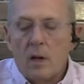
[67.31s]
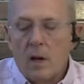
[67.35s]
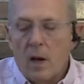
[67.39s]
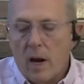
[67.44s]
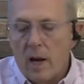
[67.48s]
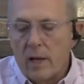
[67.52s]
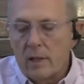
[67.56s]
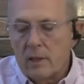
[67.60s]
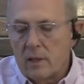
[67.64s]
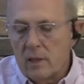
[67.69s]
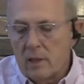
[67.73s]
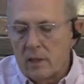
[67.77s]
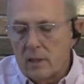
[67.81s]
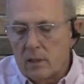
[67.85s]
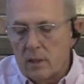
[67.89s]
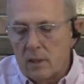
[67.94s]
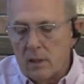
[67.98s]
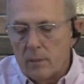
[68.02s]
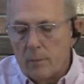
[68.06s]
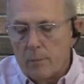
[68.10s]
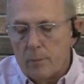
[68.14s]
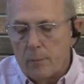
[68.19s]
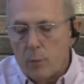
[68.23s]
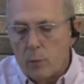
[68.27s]
I think the
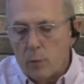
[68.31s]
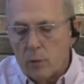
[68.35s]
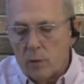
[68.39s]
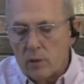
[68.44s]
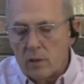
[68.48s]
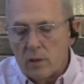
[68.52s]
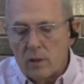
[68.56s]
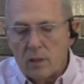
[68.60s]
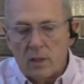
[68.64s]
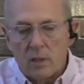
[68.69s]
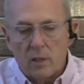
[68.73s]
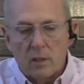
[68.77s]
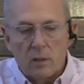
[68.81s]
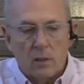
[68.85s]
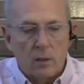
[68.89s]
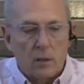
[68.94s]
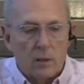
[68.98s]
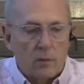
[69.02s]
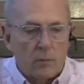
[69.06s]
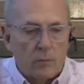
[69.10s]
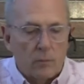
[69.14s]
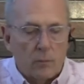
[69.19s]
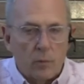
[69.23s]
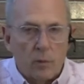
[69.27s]
important thing
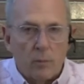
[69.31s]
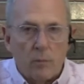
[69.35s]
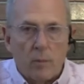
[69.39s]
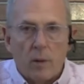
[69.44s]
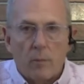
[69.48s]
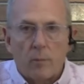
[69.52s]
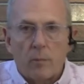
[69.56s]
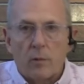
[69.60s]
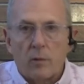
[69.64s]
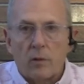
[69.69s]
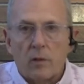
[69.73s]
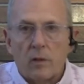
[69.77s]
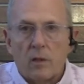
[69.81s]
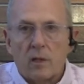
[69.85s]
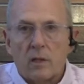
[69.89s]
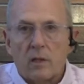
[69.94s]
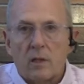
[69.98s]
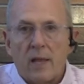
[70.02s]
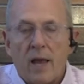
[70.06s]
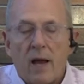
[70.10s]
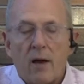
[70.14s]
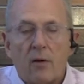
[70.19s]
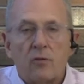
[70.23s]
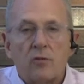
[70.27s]
to remember that
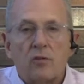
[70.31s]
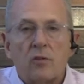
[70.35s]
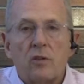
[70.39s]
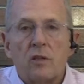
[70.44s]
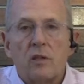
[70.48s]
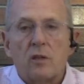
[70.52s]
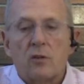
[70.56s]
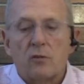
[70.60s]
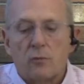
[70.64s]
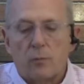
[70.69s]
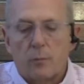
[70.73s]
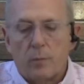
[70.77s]
dowsing has